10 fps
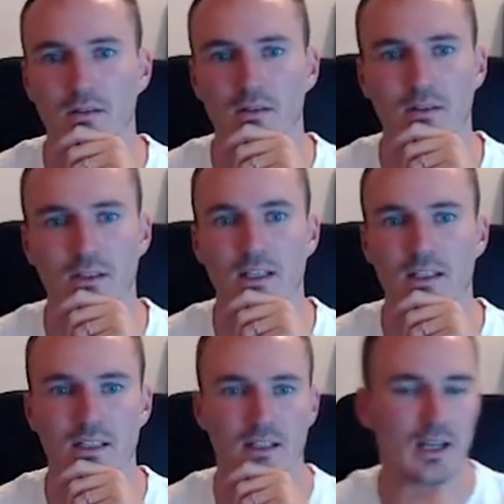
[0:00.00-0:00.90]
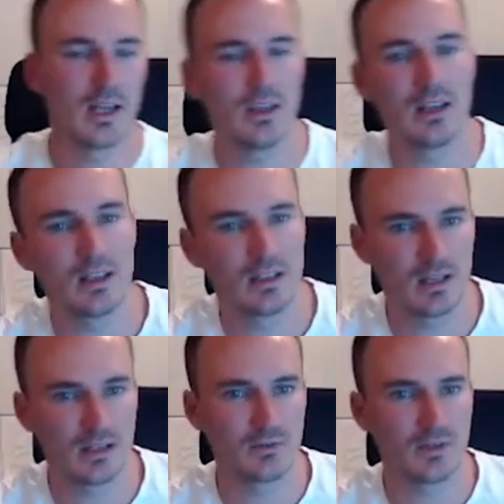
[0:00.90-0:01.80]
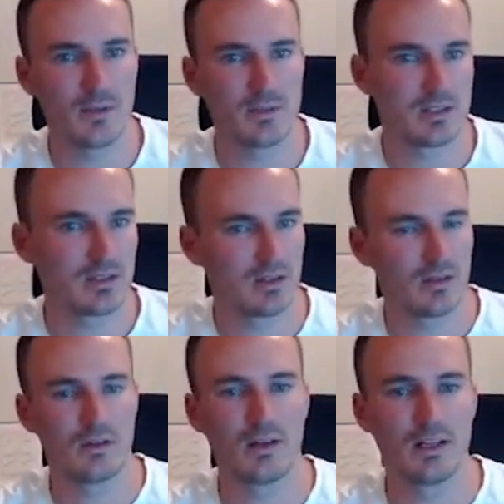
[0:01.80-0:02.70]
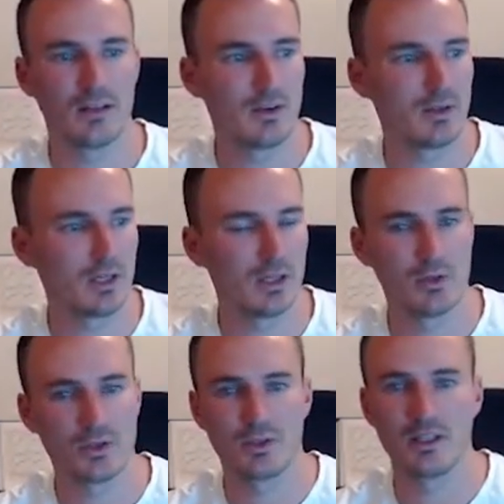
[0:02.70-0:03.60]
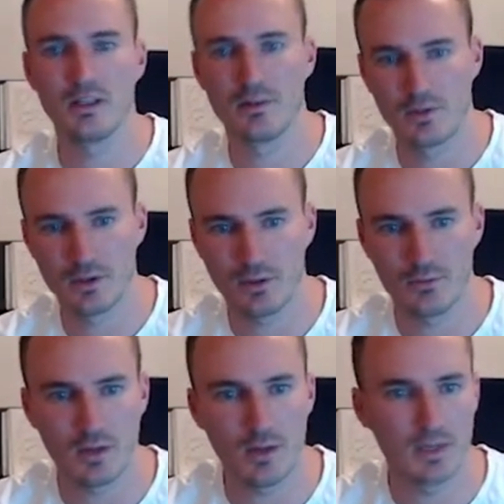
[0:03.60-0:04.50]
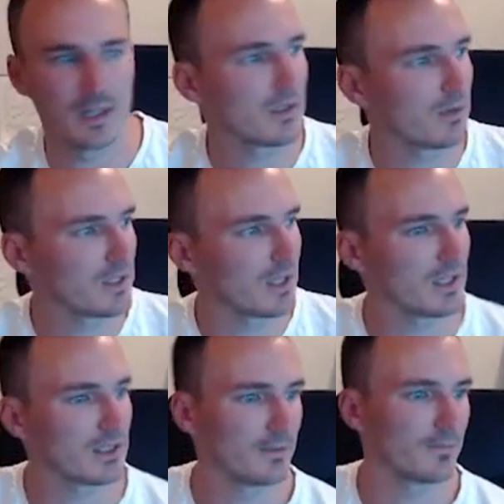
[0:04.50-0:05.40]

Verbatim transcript: King 10, yeah, I think king 10 of diamonds is already very close or indifferent on the flop against our sizing.